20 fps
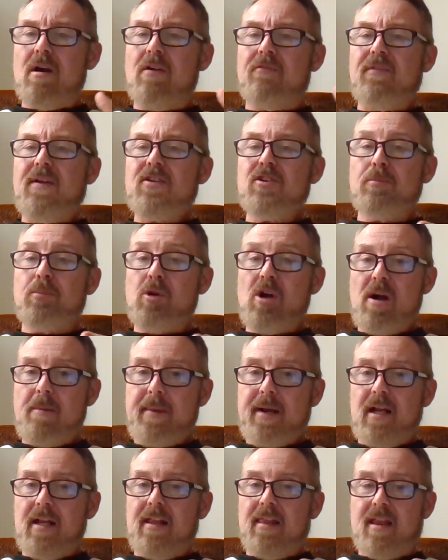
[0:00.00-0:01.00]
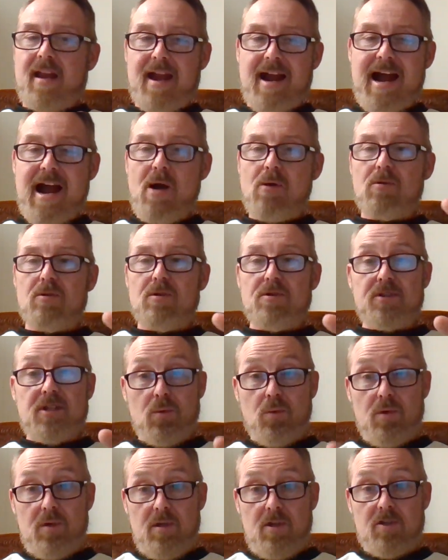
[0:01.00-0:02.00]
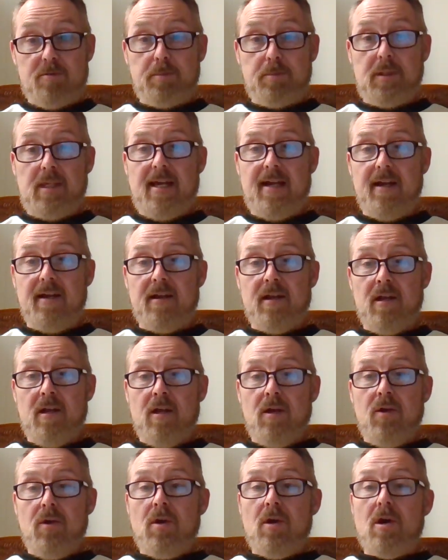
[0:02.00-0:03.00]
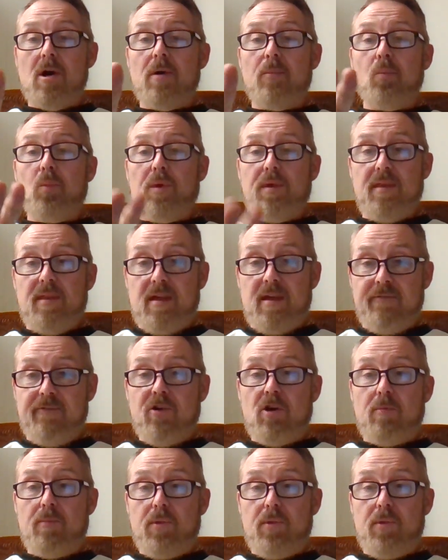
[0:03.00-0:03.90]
feature prominently the ours that were displayed um, within that film.